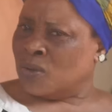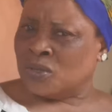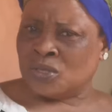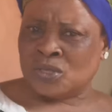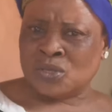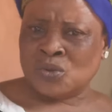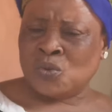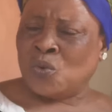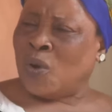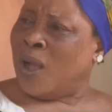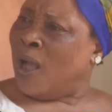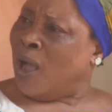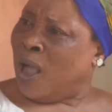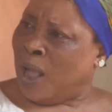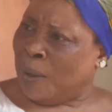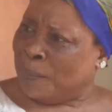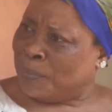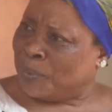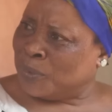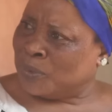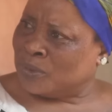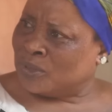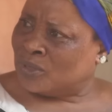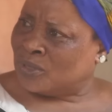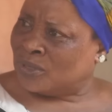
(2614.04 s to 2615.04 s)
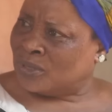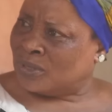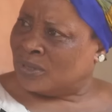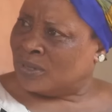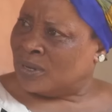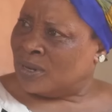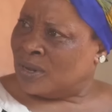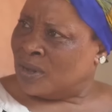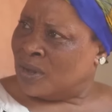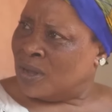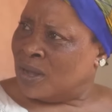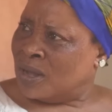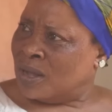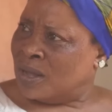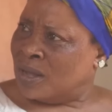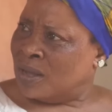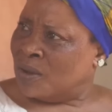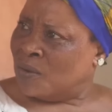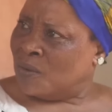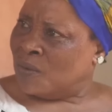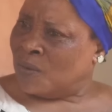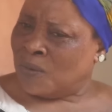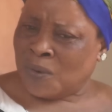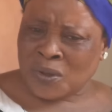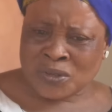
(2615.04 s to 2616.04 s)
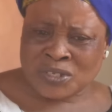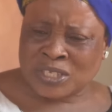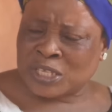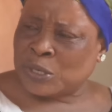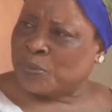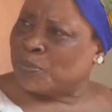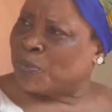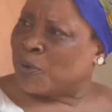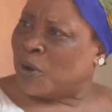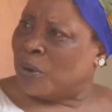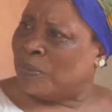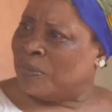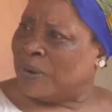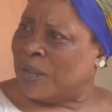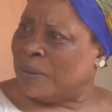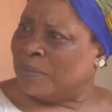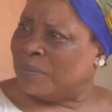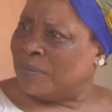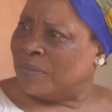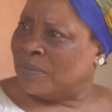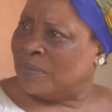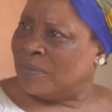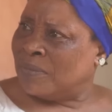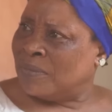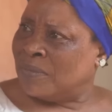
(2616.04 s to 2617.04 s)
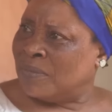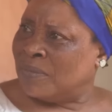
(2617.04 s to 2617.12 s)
What? What happened? What's the problem?